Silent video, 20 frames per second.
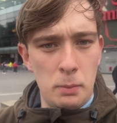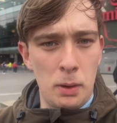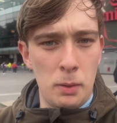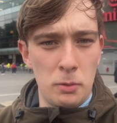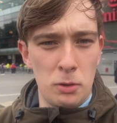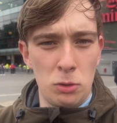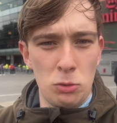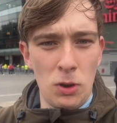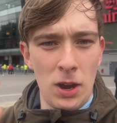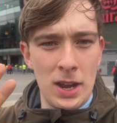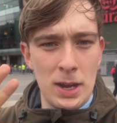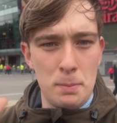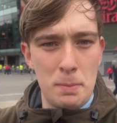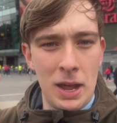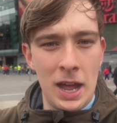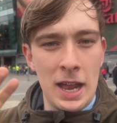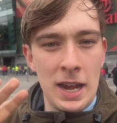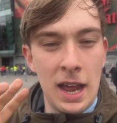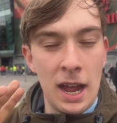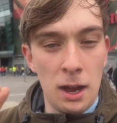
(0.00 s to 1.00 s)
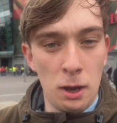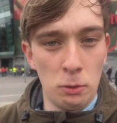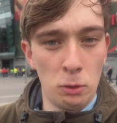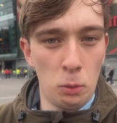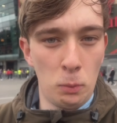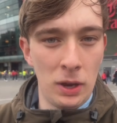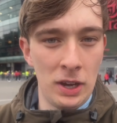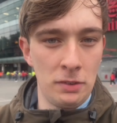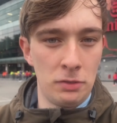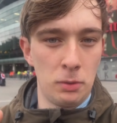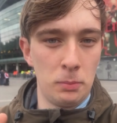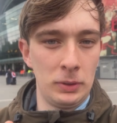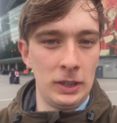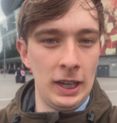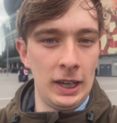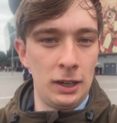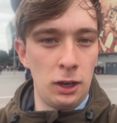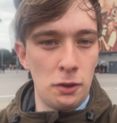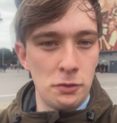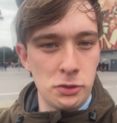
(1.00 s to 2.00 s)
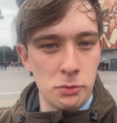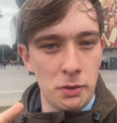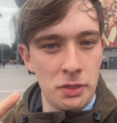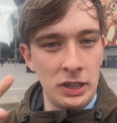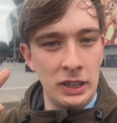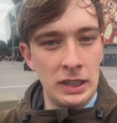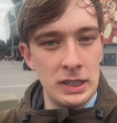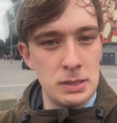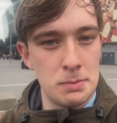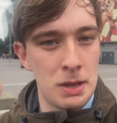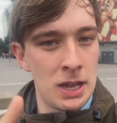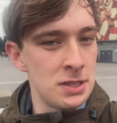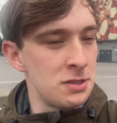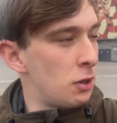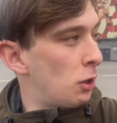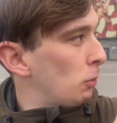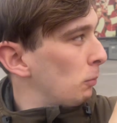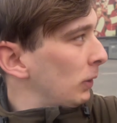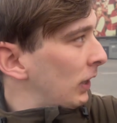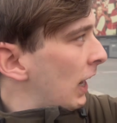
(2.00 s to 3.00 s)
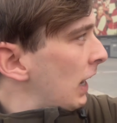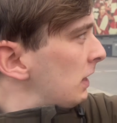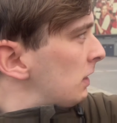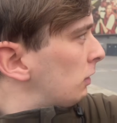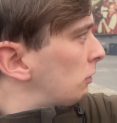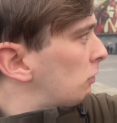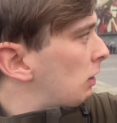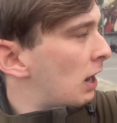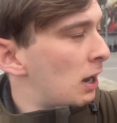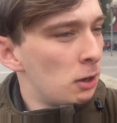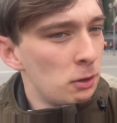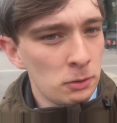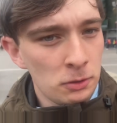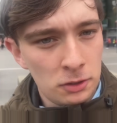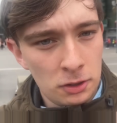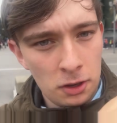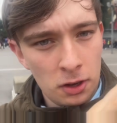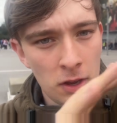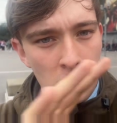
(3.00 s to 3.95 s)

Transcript: we're around about an hour away from kickoff, so I think it's about time we get in the ground,